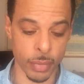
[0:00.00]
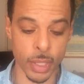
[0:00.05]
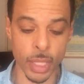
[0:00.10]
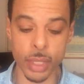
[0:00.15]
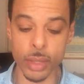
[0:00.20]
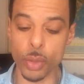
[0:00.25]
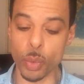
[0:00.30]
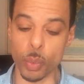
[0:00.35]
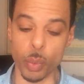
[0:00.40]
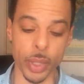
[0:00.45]

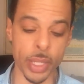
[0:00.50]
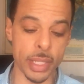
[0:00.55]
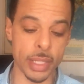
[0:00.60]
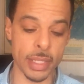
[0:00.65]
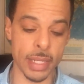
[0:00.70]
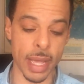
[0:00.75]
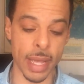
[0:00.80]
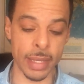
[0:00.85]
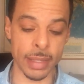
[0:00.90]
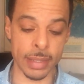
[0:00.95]
Then the wind
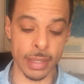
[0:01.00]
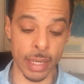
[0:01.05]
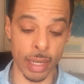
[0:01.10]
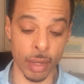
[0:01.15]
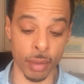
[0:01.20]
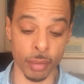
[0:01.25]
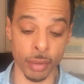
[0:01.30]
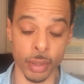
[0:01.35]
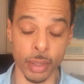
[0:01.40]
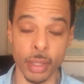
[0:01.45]
died
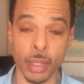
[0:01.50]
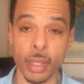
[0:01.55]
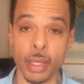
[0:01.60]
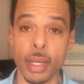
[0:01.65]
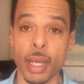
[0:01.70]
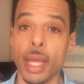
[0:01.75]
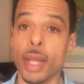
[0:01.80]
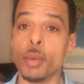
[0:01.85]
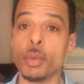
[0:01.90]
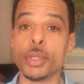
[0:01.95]
down,
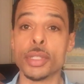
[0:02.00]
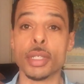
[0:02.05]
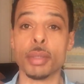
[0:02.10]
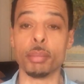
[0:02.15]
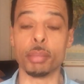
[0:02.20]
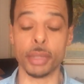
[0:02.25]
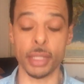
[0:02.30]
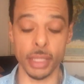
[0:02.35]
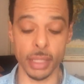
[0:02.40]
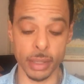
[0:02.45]
and it was
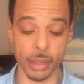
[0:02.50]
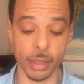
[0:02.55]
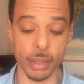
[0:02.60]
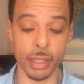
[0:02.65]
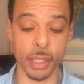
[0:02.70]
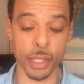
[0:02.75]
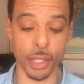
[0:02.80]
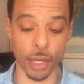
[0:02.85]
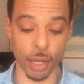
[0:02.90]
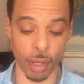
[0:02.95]

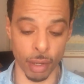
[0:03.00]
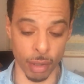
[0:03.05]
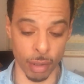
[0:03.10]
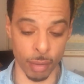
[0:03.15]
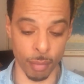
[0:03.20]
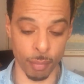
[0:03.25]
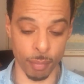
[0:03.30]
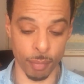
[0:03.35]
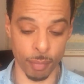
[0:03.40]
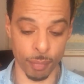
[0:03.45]
completely
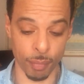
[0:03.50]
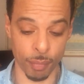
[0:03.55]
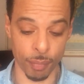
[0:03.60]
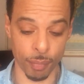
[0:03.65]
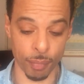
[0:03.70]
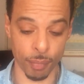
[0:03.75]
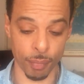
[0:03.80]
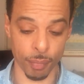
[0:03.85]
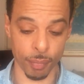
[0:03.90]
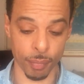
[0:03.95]
calm.
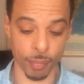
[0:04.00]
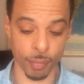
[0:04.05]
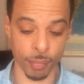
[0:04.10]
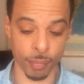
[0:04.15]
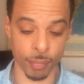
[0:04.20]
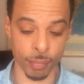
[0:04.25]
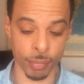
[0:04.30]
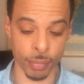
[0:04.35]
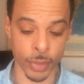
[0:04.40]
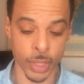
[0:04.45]

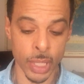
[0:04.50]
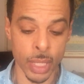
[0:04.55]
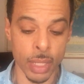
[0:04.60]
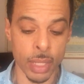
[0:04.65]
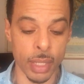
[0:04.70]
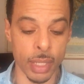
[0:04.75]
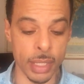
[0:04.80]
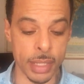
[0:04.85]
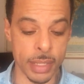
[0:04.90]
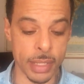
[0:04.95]

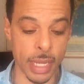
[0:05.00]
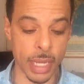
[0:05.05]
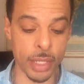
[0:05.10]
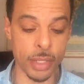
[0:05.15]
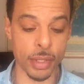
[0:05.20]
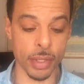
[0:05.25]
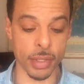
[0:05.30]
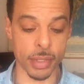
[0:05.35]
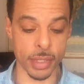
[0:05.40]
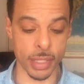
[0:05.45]
He said
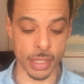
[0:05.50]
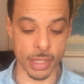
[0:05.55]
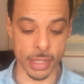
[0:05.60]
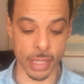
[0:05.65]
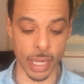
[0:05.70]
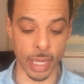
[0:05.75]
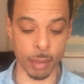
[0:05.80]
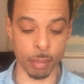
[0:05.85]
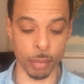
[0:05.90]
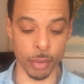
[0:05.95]
to his
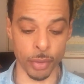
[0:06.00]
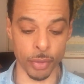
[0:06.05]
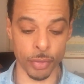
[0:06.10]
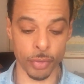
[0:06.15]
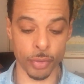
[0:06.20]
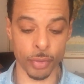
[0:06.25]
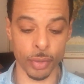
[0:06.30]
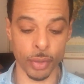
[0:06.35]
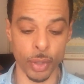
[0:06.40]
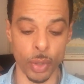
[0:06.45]

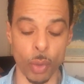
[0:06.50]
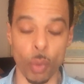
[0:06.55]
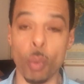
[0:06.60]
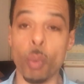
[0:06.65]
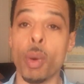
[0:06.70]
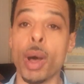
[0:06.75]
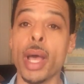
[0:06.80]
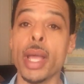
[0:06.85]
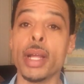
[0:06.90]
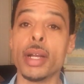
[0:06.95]
disciples,
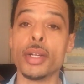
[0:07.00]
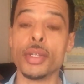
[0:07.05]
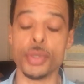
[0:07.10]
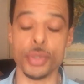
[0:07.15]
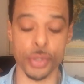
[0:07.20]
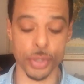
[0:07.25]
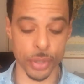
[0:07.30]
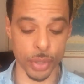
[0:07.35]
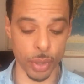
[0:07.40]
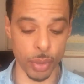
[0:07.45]
why are you
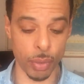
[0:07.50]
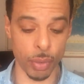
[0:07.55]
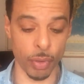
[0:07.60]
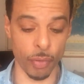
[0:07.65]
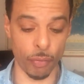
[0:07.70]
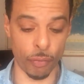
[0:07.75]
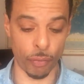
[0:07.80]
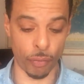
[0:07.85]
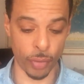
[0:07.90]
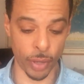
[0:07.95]
so
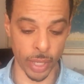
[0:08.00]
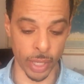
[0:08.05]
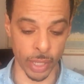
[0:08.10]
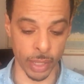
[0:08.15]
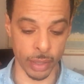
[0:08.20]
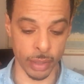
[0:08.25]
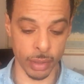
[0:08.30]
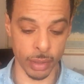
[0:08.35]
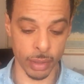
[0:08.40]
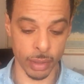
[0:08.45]

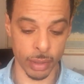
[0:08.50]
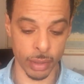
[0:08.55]
afraid?